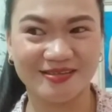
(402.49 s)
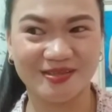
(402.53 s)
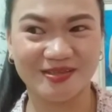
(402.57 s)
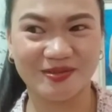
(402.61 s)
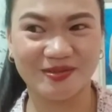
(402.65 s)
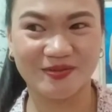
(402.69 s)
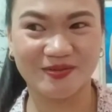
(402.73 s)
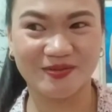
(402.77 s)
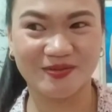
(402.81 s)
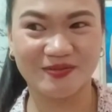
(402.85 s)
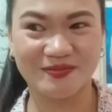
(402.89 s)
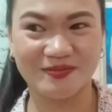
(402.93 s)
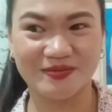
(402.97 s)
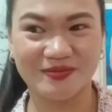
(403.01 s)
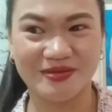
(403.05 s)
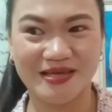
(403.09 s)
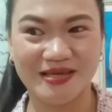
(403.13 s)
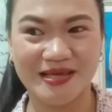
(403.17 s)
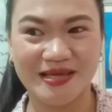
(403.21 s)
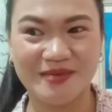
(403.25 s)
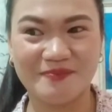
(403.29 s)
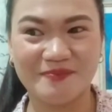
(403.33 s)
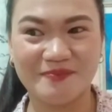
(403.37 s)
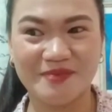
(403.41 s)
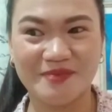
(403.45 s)
so
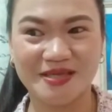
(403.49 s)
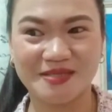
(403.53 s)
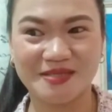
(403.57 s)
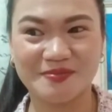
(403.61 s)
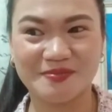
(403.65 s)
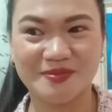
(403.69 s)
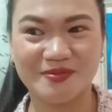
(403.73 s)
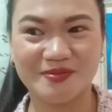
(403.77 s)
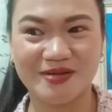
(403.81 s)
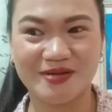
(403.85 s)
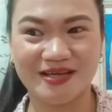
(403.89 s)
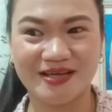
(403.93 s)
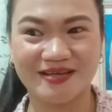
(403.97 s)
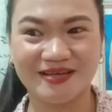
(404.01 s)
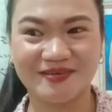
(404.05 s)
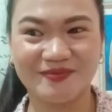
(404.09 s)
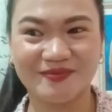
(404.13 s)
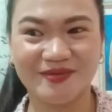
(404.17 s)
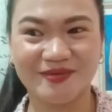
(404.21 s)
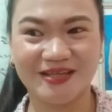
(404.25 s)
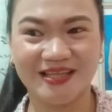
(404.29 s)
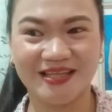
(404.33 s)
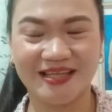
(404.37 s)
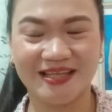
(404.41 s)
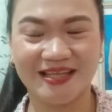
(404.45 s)
it makes me like
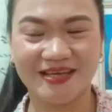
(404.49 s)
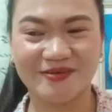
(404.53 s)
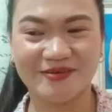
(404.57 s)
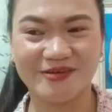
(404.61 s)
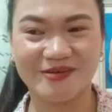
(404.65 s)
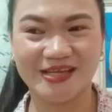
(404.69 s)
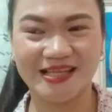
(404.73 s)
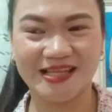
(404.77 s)
really